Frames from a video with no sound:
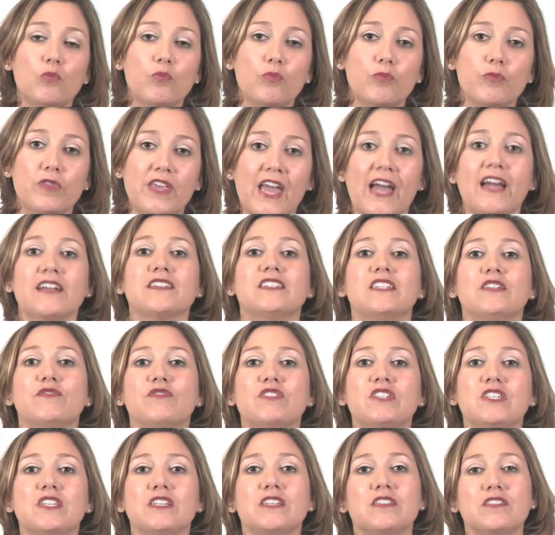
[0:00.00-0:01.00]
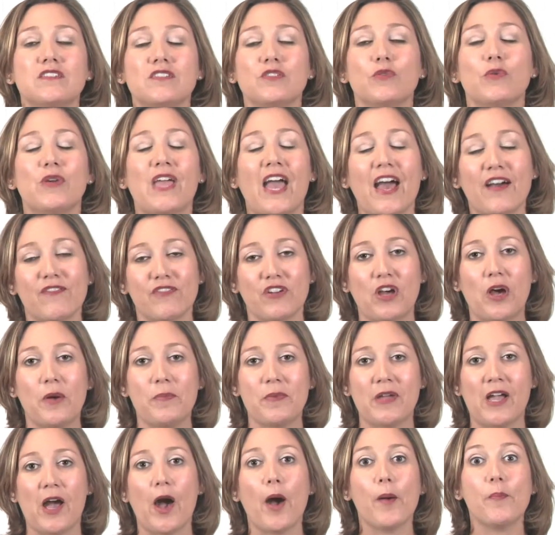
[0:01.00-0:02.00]
the activities that we have
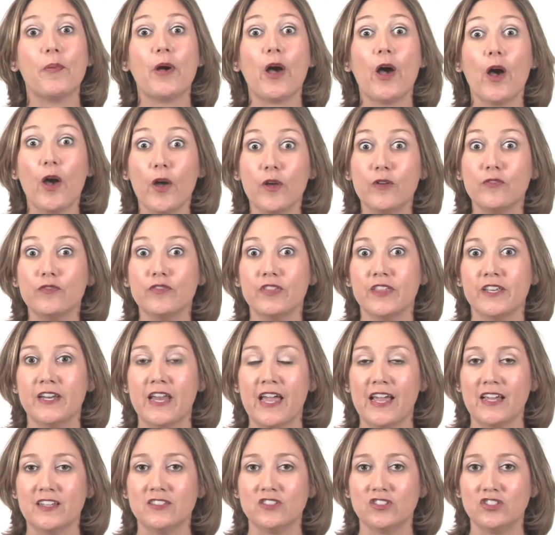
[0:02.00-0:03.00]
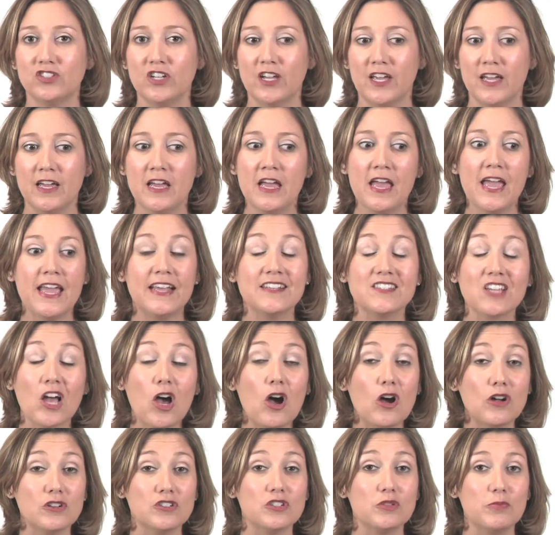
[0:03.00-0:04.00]
coming up over the next year. It's
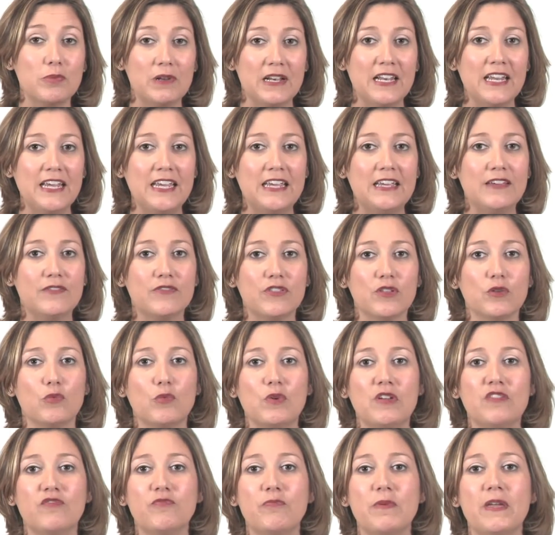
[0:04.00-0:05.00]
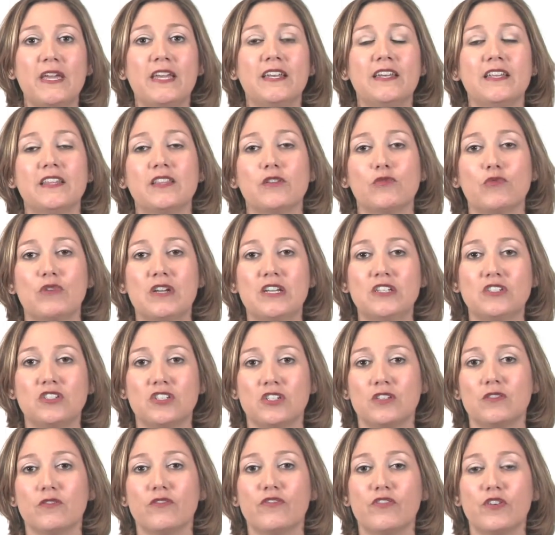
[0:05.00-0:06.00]
hard to believe that we've been in the
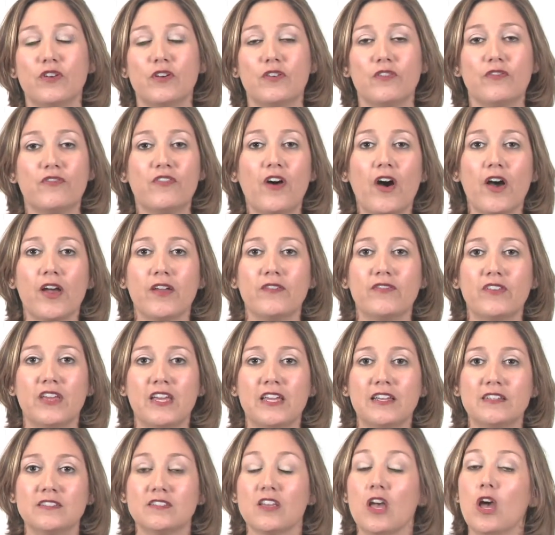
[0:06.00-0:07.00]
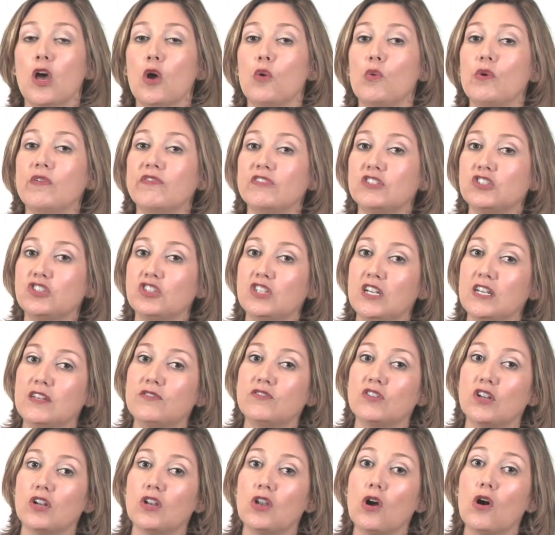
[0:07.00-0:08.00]
region for 5 years. We've
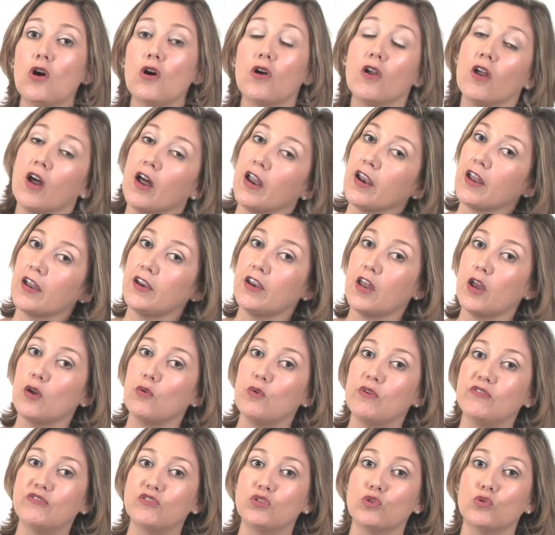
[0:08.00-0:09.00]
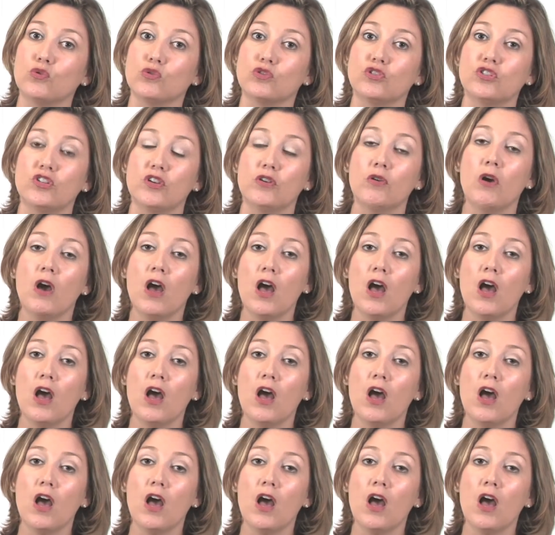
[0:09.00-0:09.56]
achieved a lot, and I know we've talked to